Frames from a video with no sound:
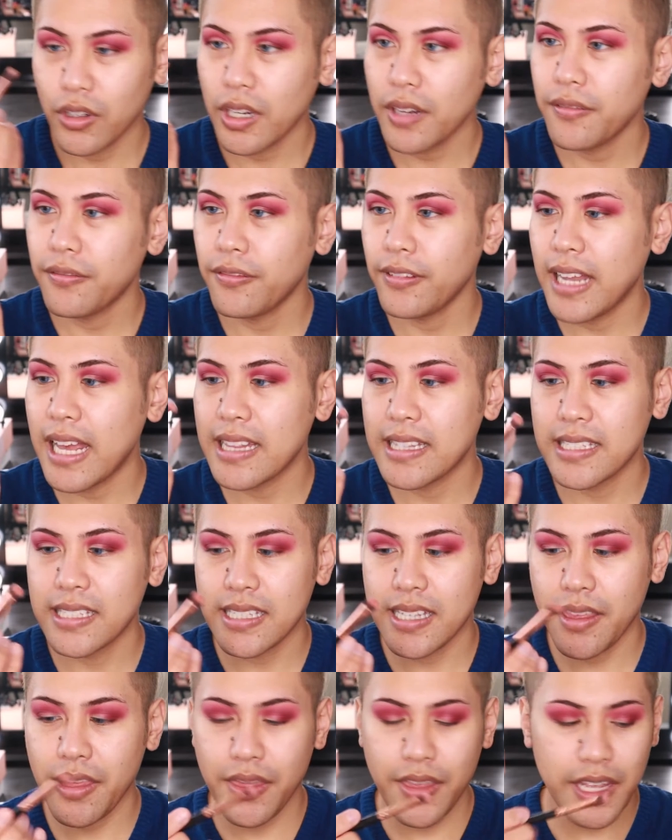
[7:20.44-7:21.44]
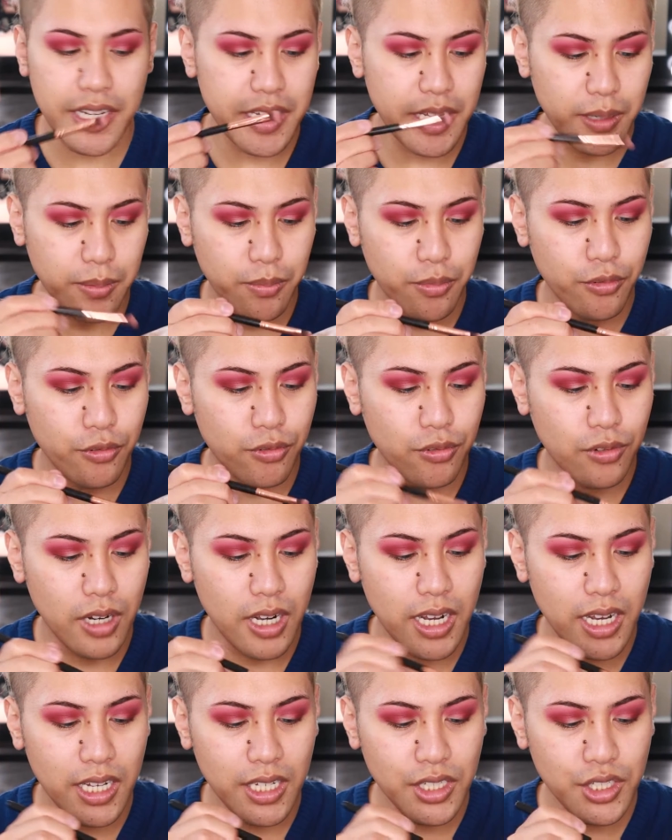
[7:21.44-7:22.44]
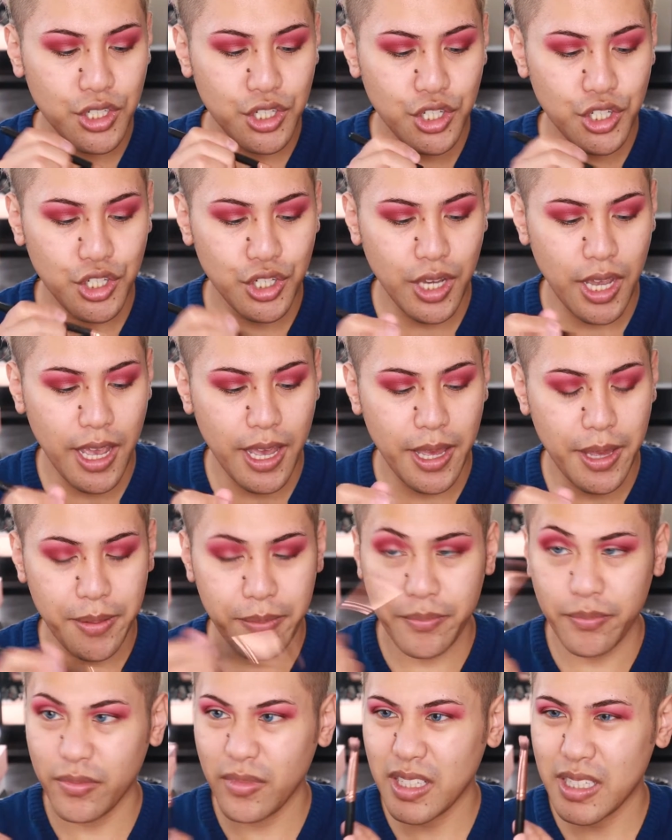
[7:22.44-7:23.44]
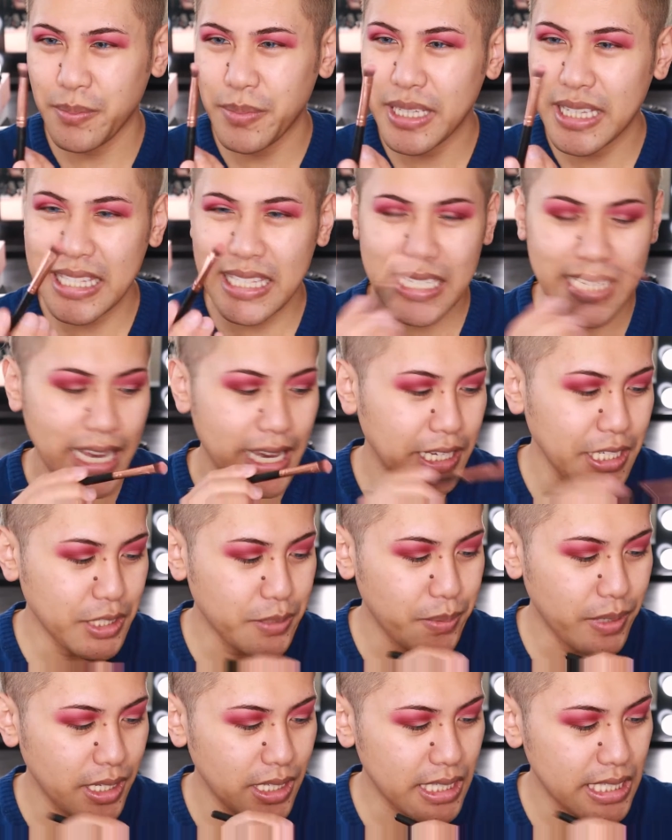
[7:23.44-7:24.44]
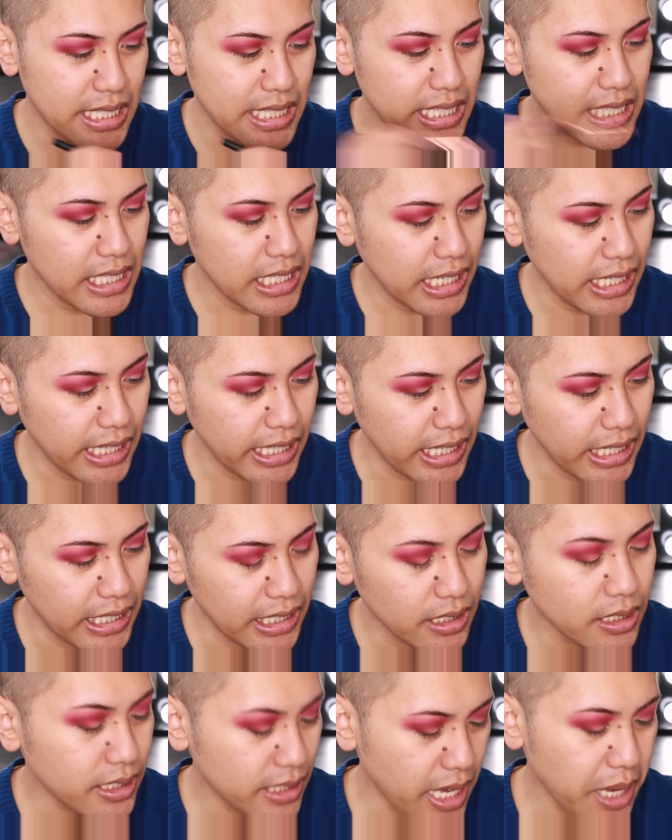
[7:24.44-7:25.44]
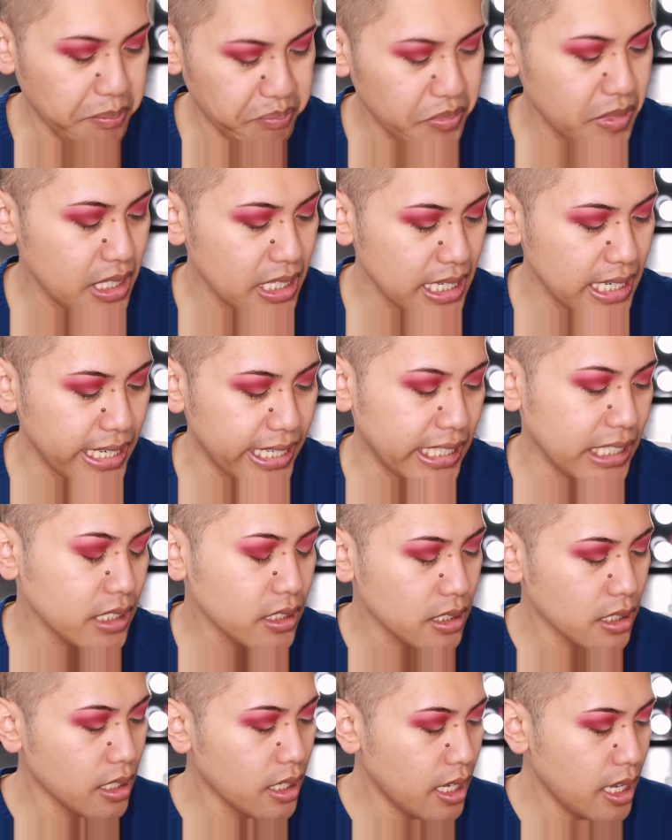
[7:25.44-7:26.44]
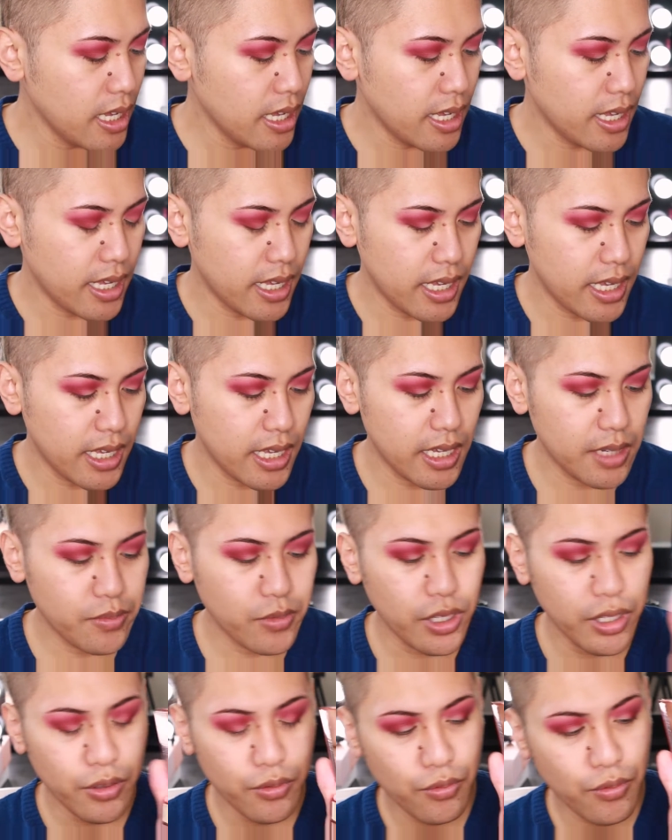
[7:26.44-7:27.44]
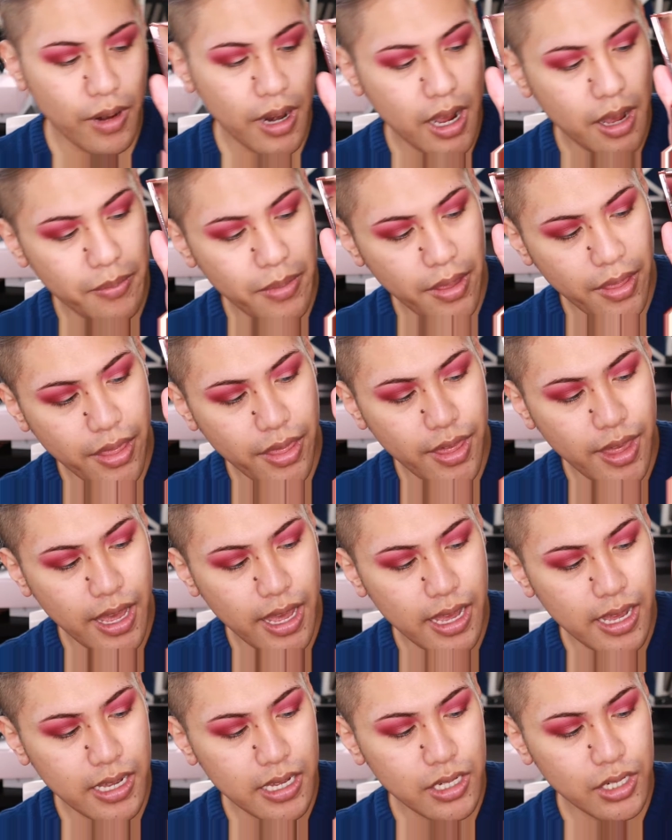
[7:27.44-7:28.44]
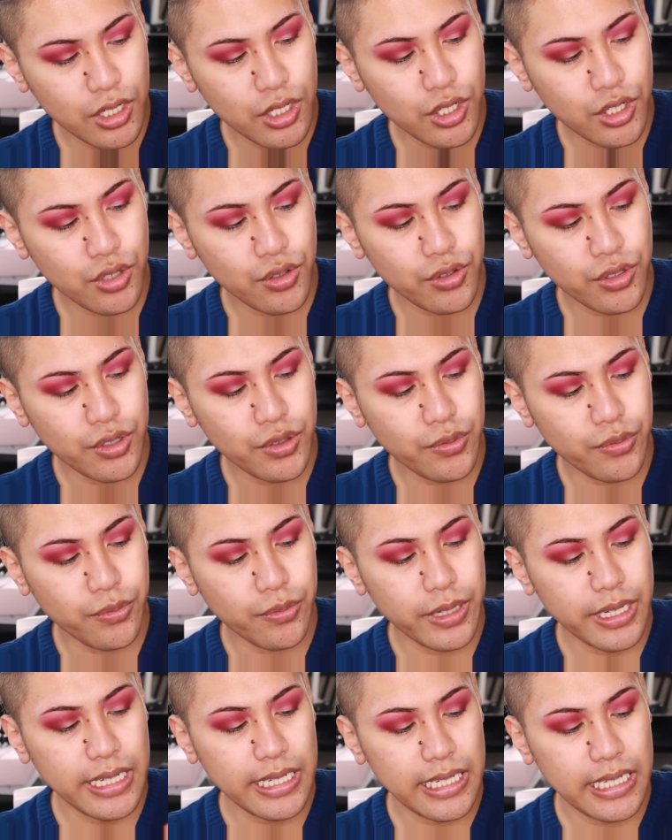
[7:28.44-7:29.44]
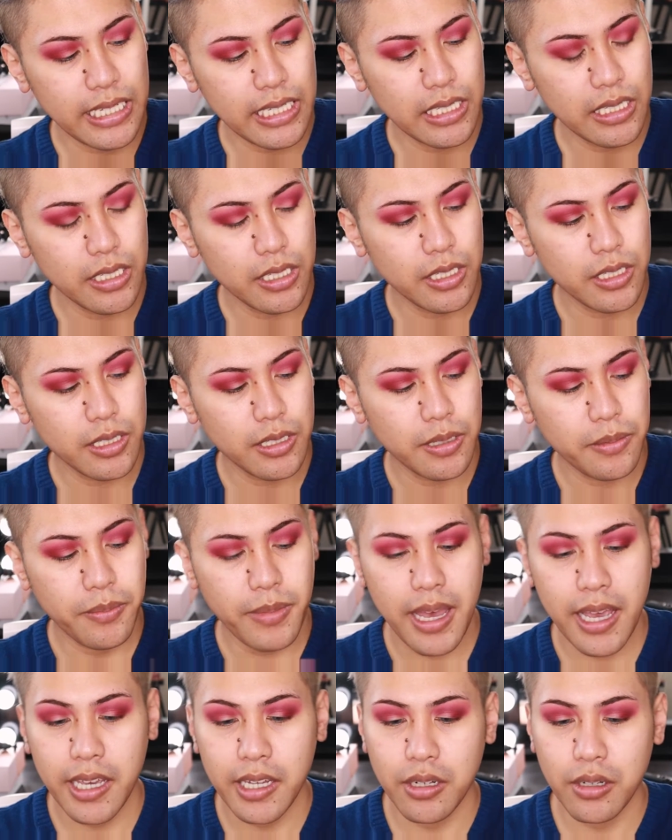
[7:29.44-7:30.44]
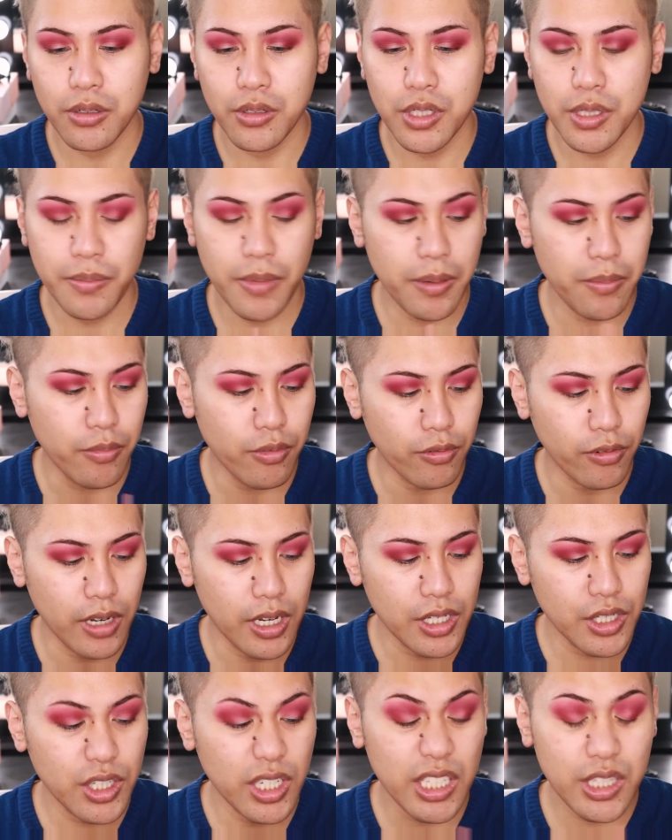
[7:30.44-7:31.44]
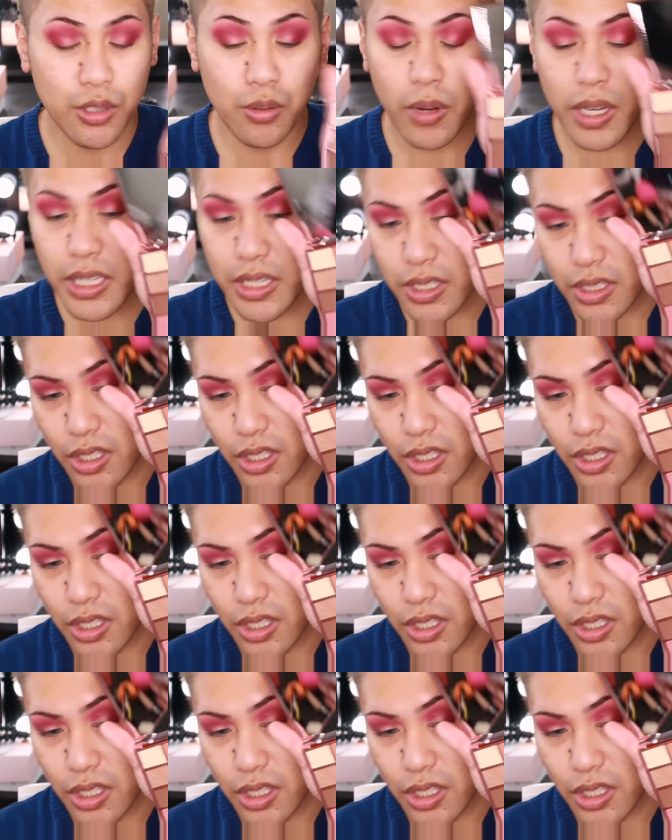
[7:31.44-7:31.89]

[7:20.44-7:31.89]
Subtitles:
Got a flat synthetic brush. It's a bit stained, but it's clean. Yeah, it's clean. And I'm gonna grab that. Just really pack it onto my brush. It's quite